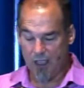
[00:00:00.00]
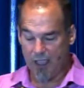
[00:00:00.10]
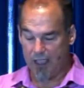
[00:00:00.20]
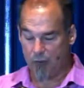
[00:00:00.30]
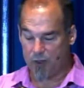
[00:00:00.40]

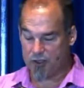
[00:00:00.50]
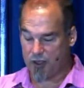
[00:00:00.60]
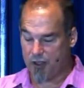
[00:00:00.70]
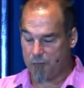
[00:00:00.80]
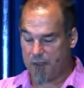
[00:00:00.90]
And I want you
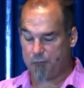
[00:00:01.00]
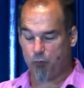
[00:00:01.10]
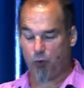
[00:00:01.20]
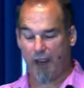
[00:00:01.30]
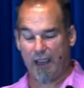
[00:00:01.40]
to be
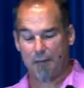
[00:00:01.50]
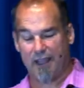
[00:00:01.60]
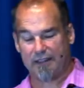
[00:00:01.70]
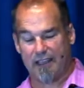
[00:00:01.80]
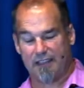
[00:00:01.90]
praying
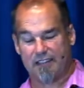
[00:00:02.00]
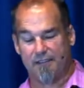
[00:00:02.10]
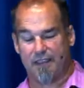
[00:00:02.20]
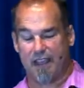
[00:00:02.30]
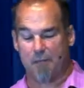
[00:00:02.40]
about this and
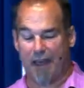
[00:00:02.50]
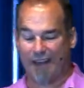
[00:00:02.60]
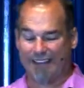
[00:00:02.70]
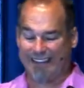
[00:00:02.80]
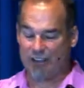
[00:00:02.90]
think about
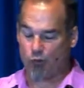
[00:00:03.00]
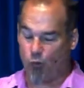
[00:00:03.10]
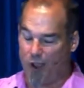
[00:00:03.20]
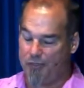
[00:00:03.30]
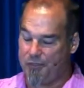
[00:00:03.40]
at least
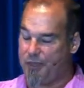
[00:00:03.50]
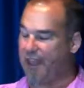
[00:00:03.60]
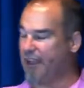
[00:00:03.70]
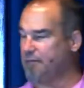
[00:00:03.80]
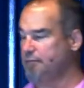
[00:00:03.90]
one thing,